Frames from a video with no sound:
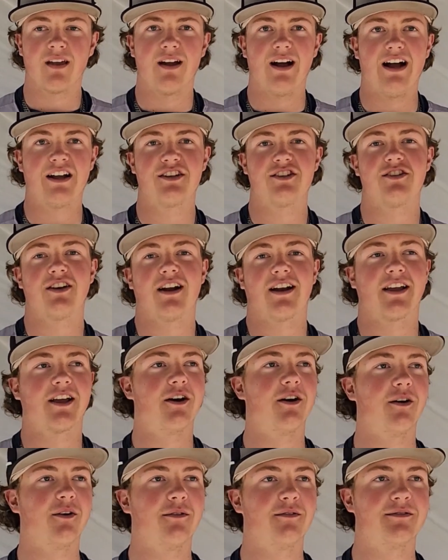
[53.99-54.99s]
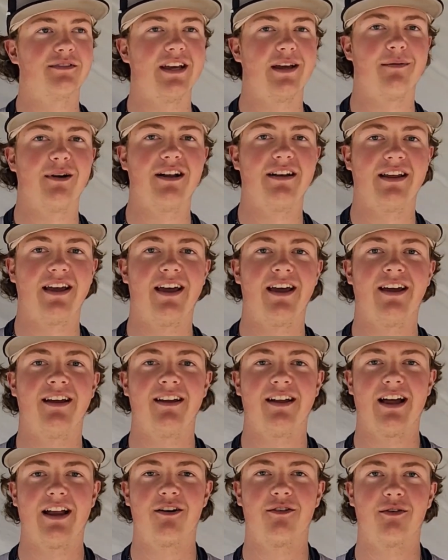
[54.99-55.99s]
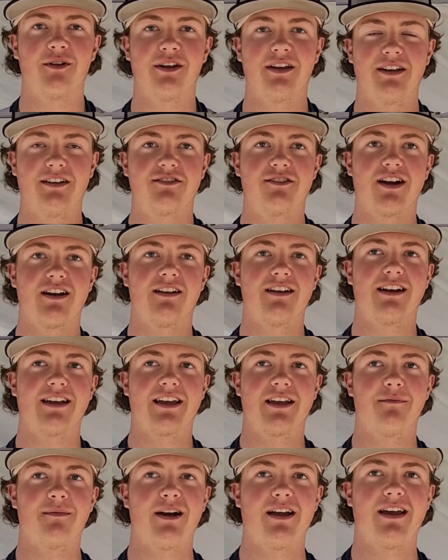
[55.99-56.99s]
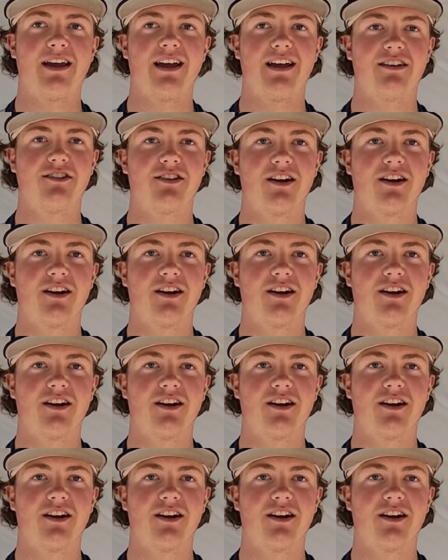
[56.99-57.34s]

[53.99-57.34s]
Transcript: I just try to go day by day. I don't really try to let it get in my head.